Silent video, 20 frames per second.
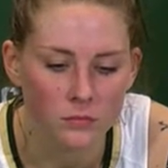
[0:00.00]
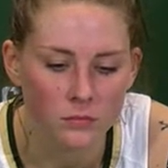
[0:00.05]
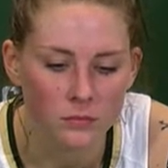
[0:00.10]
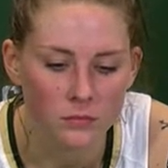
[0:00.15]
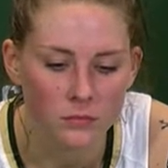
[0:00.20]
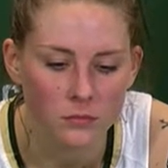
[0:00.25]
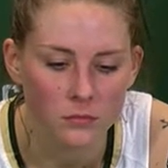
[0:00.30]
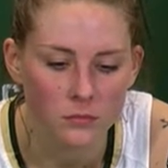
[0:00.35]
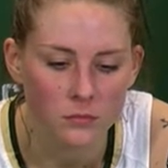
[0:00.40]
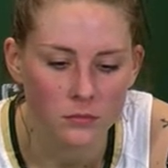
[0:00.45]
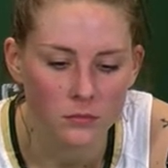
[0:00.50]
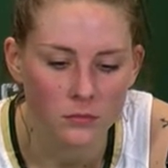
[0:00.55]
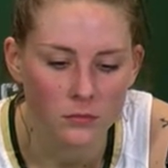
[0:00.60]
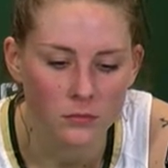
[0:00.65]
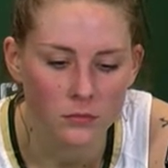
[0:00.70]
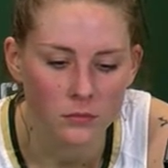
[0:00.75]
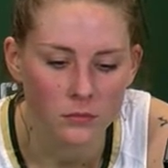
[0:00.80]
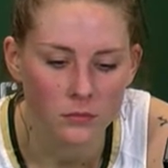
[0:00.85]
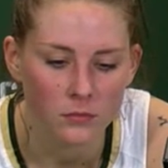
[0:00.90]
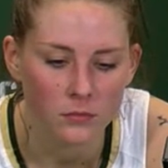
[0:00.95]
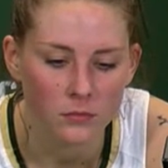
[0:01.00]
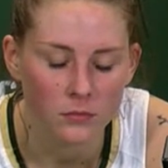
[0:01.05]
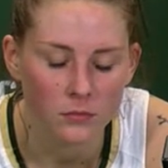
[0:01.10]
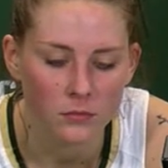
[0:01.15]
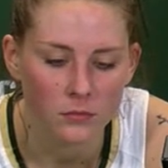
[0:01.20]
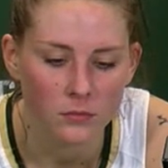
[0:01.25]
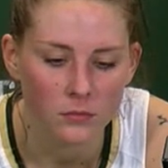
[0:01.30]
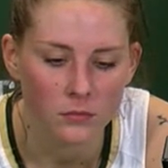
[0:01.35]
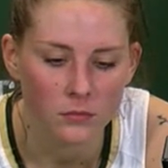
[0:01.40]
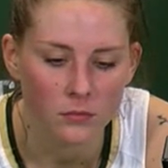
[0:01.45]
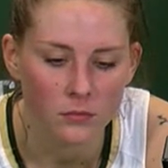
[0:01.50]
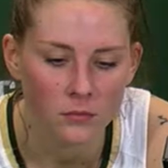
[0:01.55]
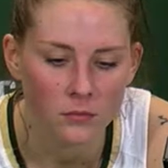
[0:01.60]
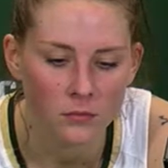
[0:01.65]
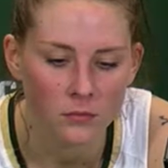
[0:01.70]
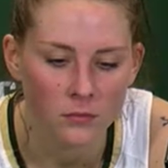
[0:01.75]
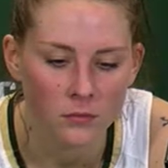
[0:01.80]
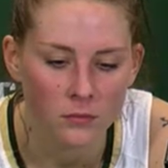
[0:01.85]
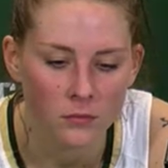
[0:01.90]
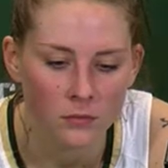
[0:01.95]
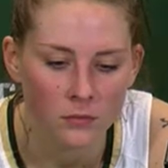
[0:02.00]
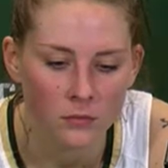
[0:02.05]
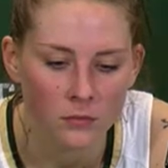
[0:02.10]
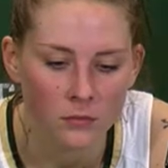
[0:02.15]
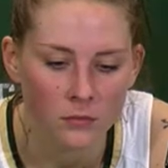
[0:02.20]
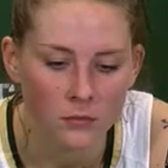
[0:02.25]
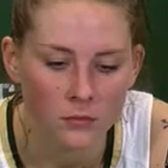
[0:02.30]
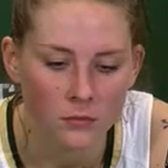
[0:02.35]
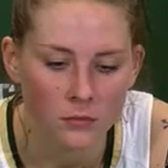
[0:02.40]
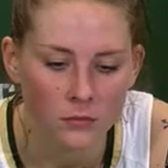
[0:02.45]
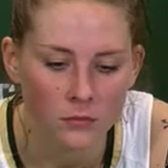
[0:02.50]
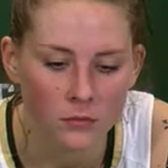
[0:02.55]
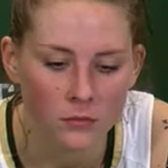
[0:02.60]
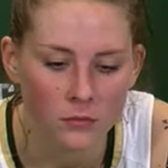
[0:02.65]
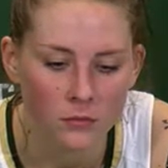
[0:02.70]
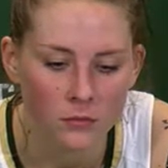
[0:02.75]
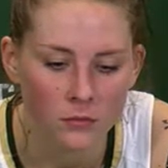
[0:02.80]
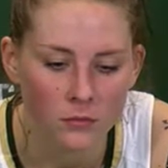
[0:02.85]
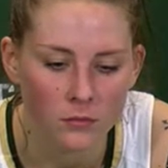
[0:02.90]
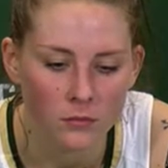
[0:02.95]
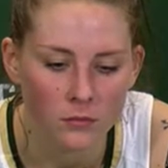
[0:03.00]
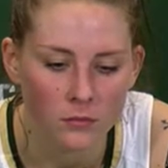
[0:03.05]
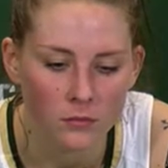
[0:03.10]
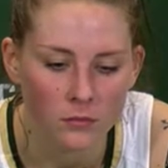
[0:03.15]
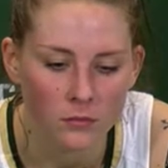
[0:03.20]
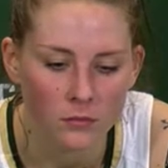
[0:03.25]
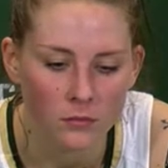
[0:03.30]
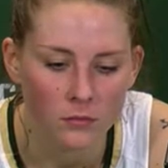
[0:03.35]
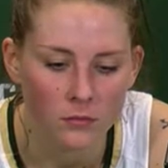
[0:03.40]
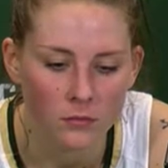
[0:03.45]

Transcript: (not speaking)